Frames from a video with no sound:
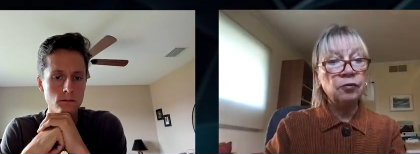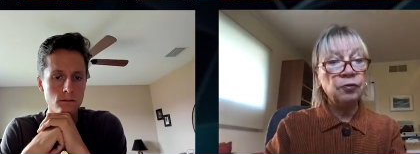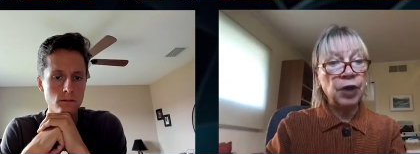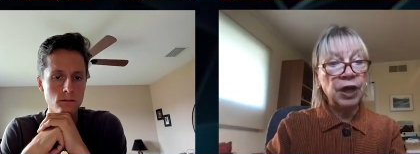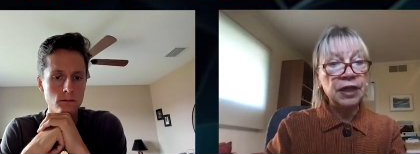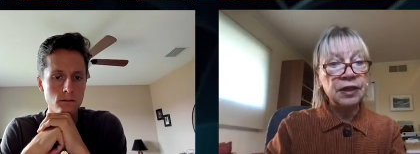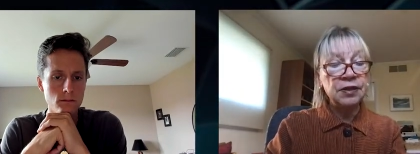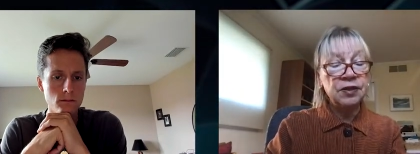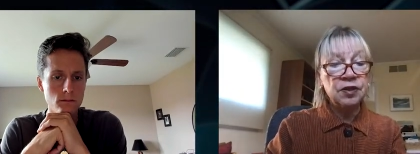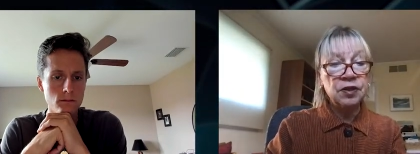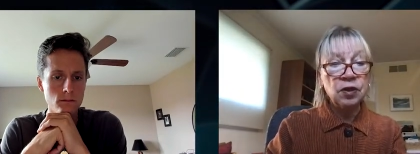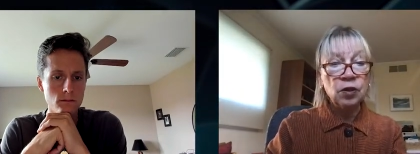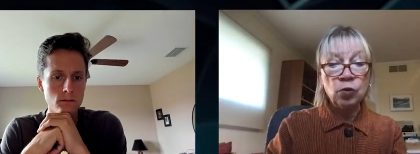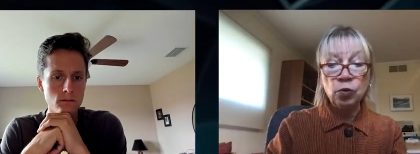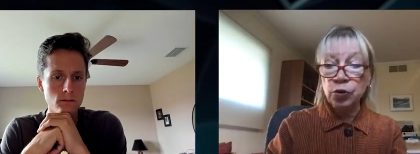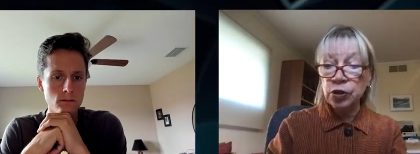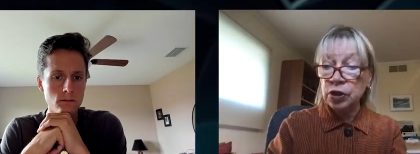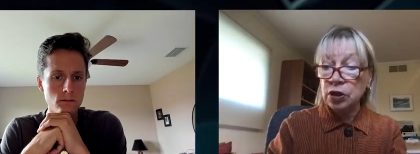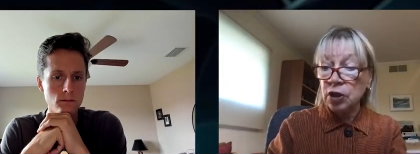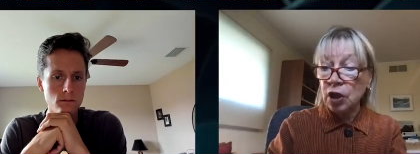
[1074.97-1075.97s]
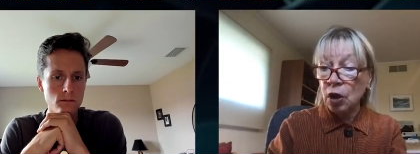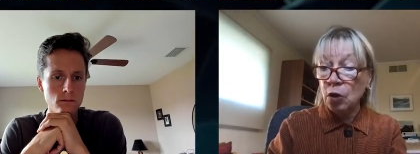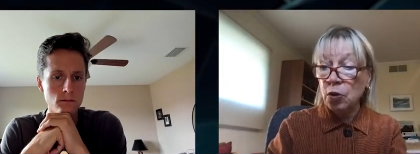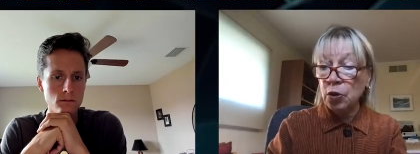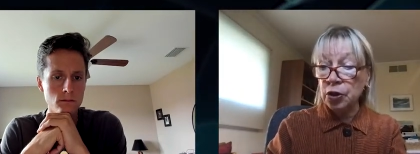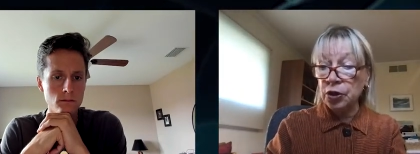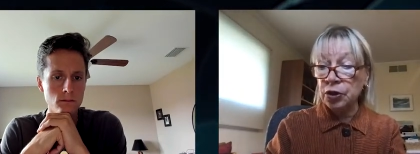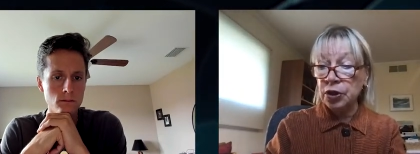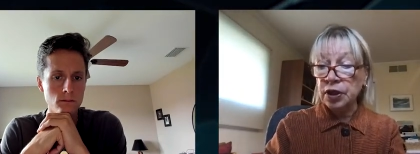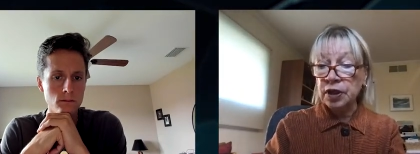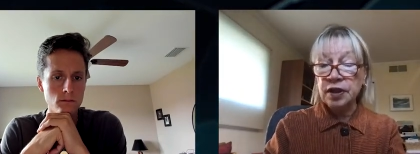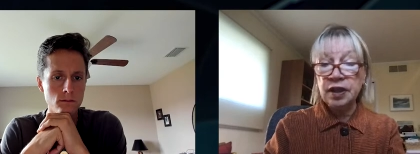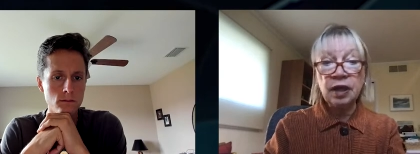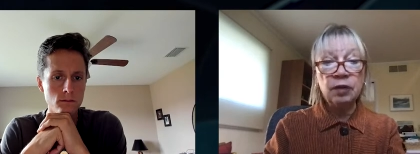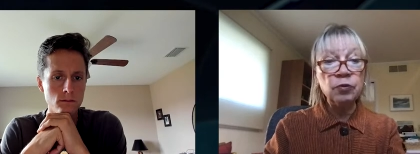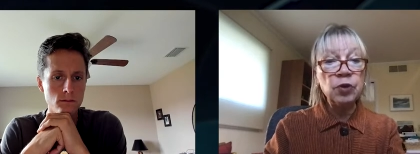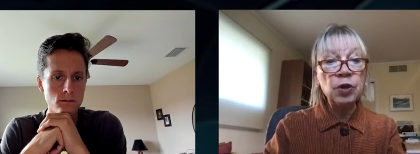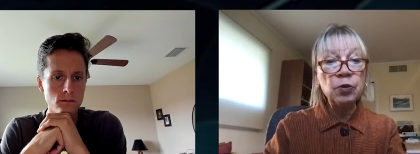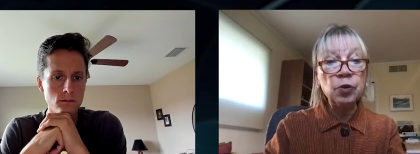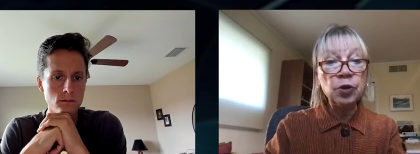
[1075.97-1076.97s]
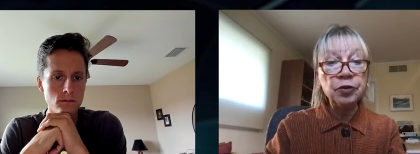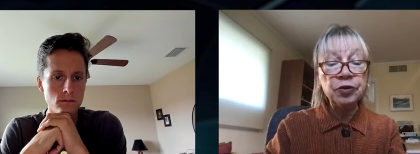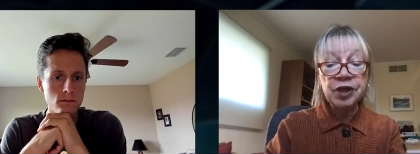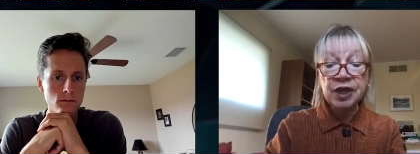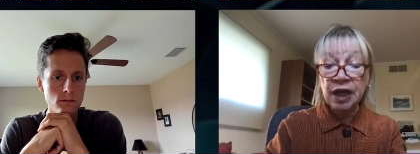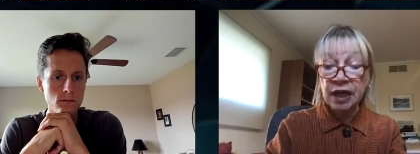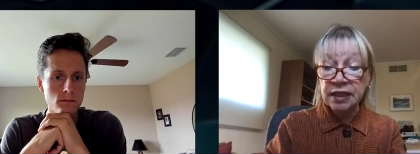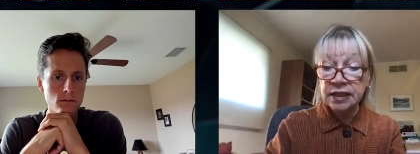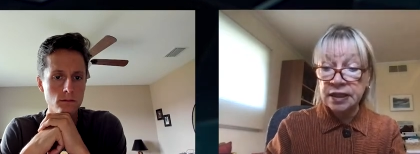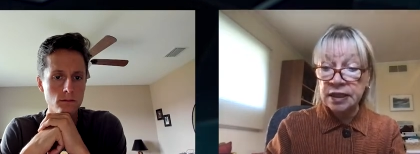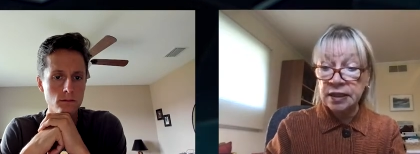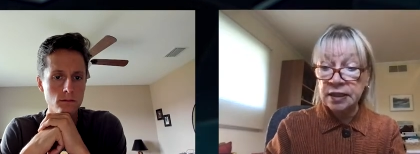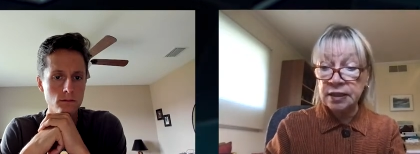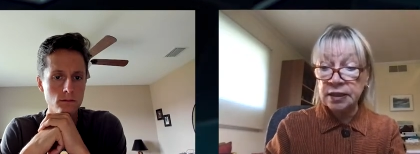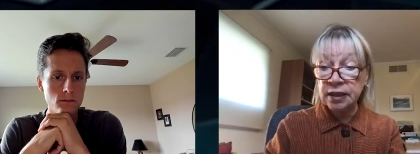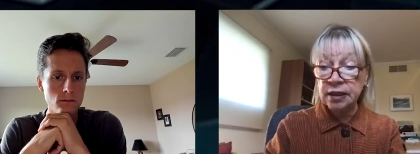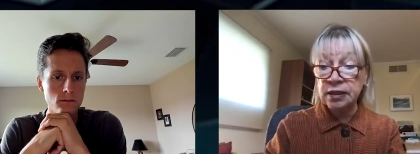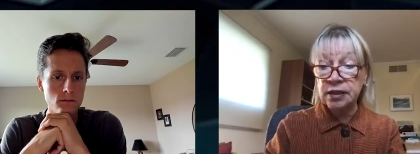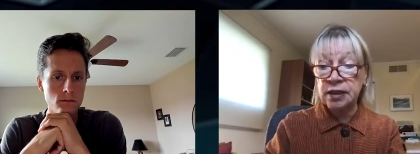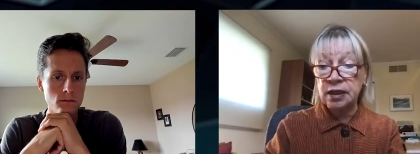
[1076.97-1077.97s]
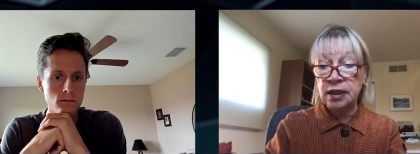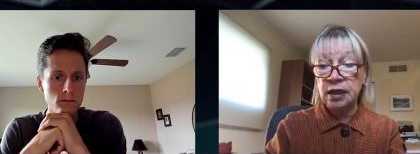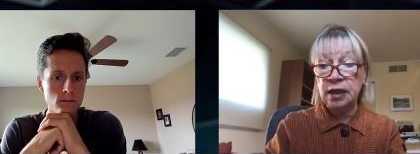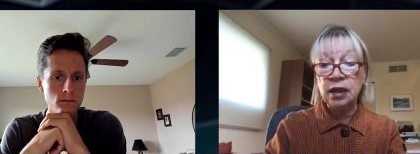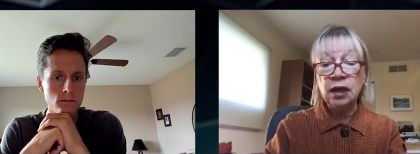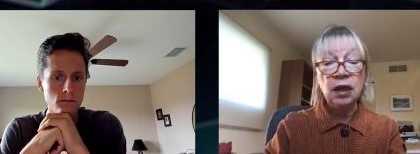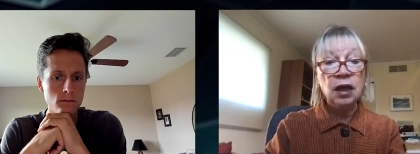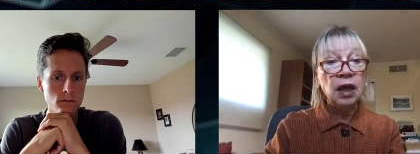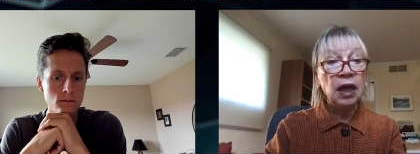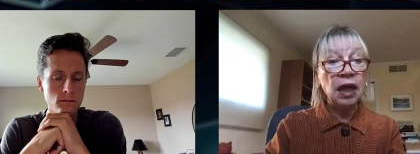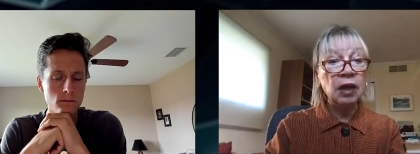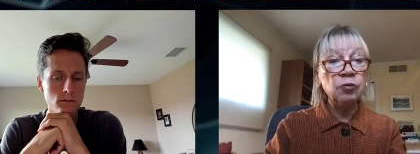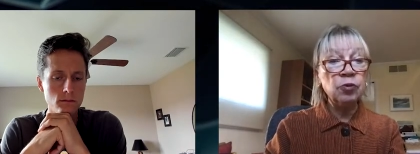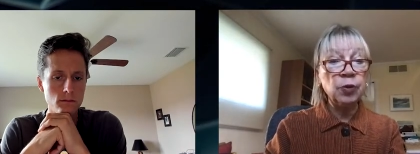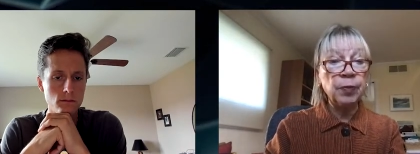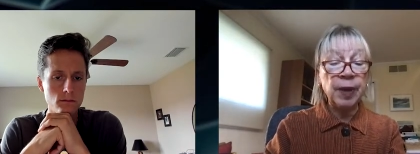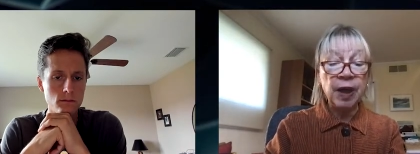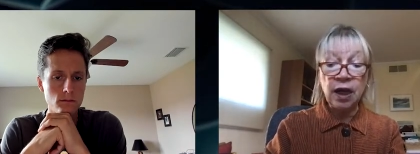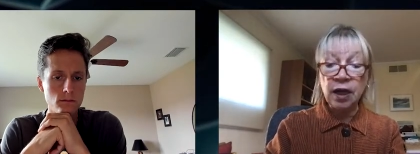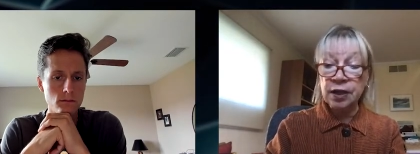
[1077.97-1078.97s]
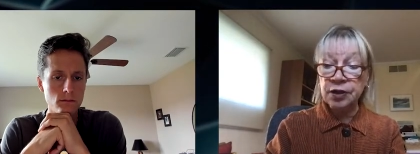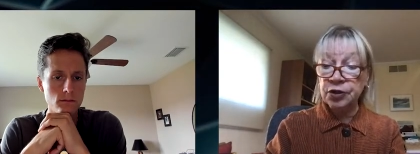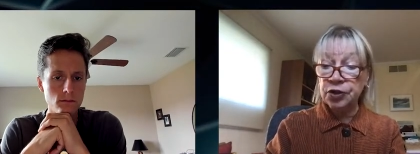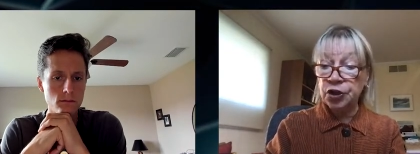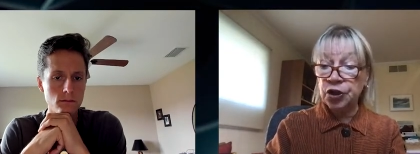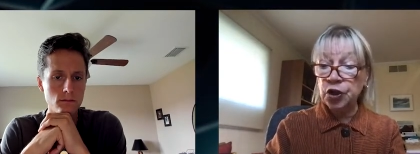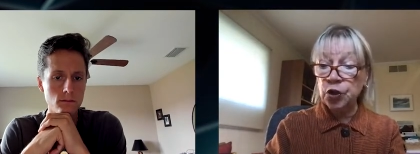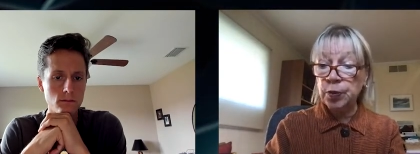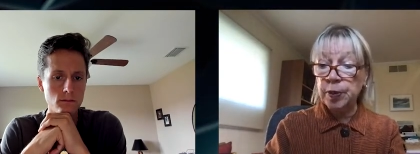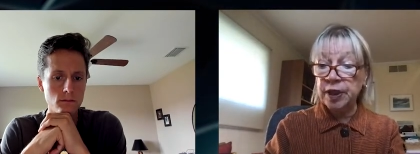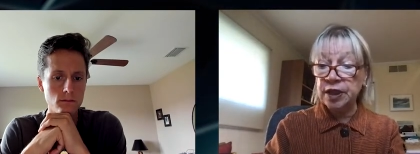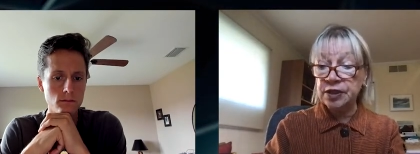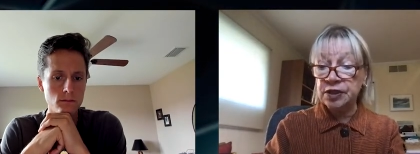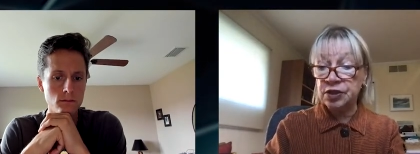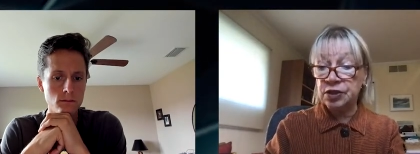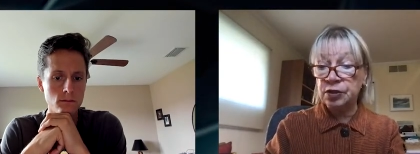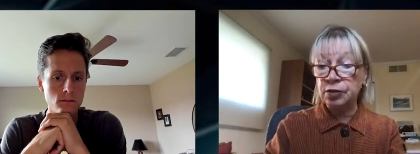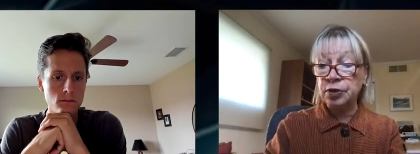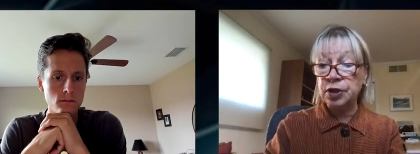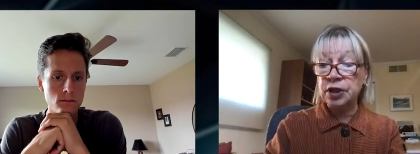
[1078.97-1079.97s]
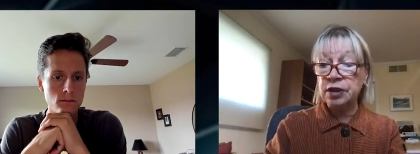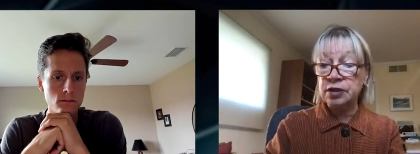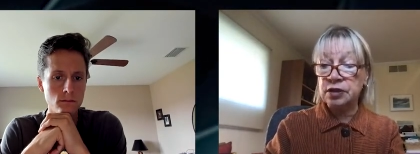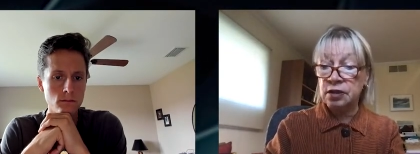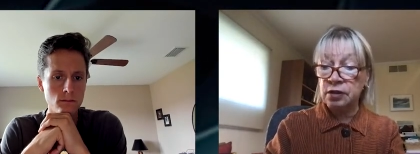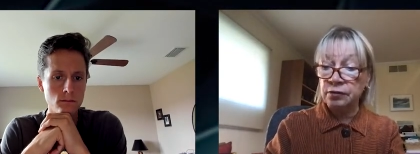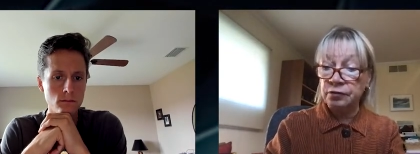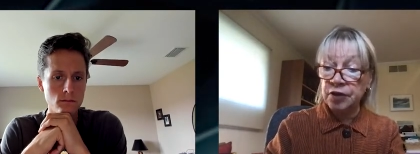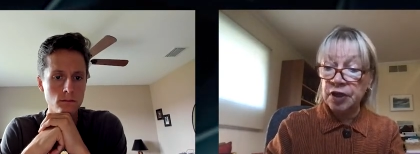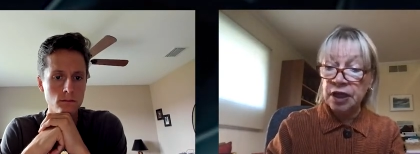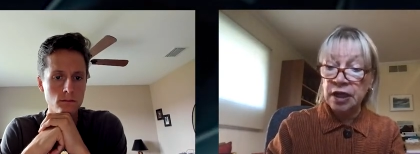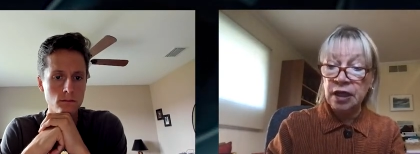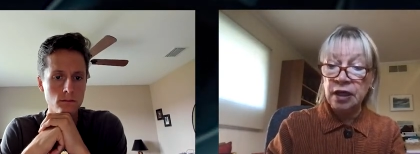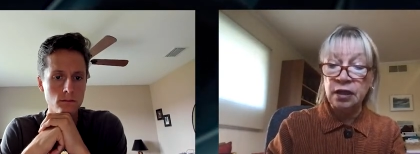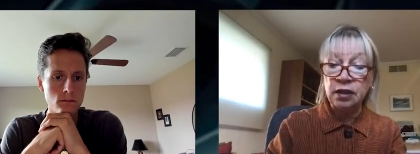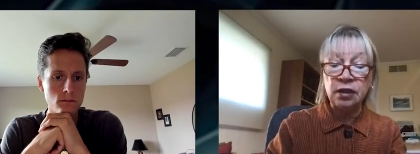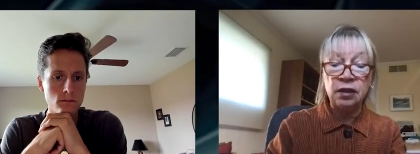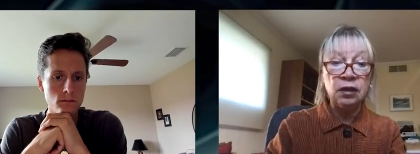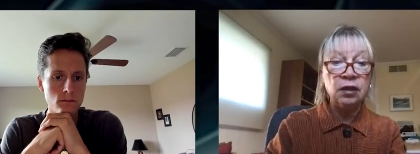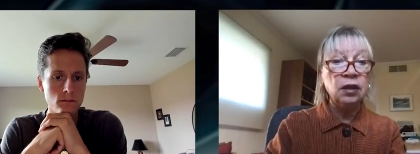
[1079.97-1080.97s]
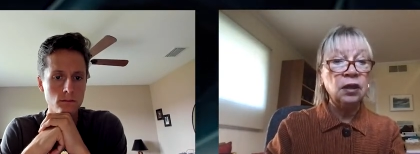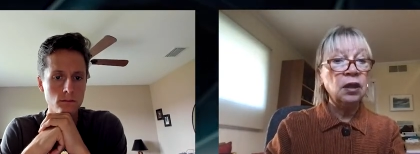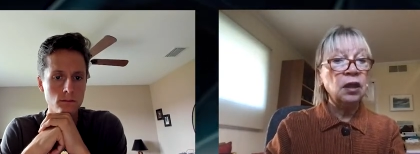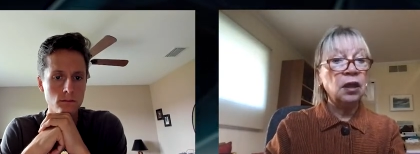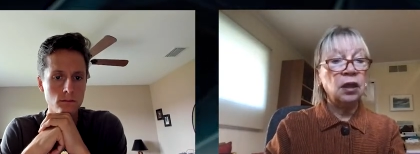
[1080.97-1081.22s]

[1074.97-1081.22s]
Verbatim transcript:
Speaker 1: rates. We're lower than we were in 1960, and mm. we're hmm. behind Cuba, Estonia, Slovenia,